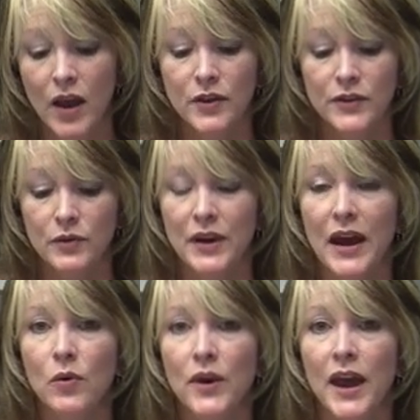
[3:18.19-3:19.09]
So
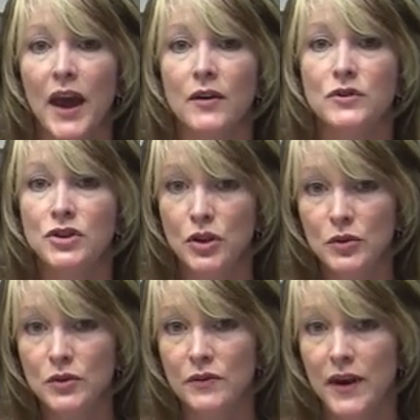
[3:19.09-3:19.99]
now we have
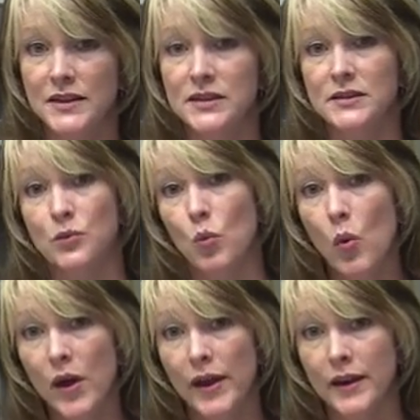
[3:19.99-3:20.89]
two devices in
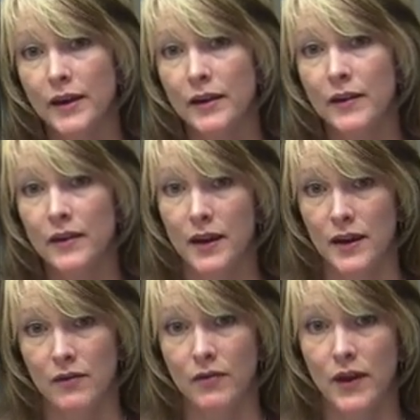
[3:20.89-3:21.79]
one
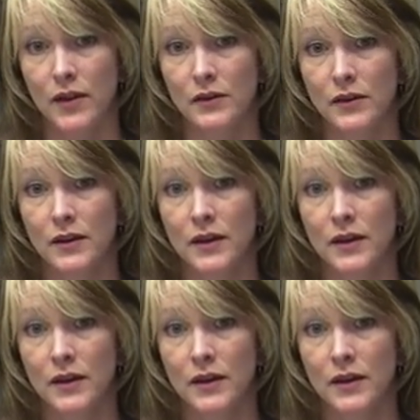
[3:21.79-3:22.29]
that can fail.